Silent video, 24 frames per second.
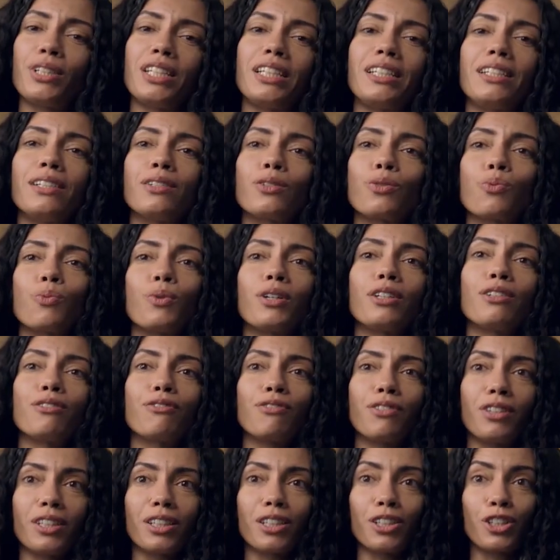he's one
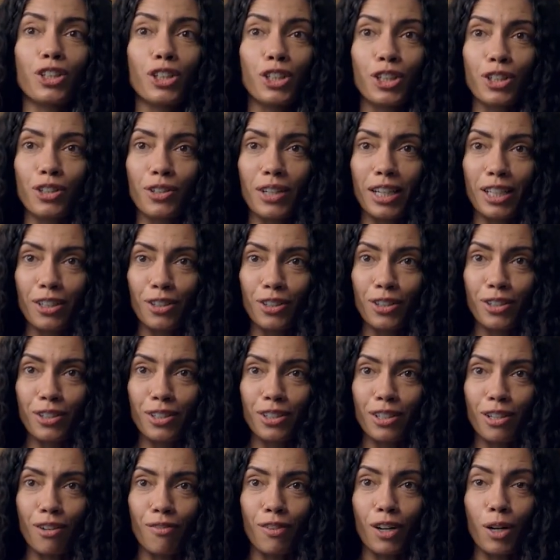of the
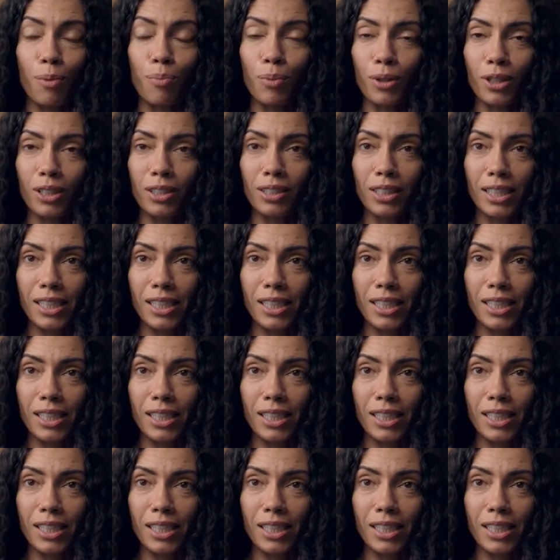curators of our book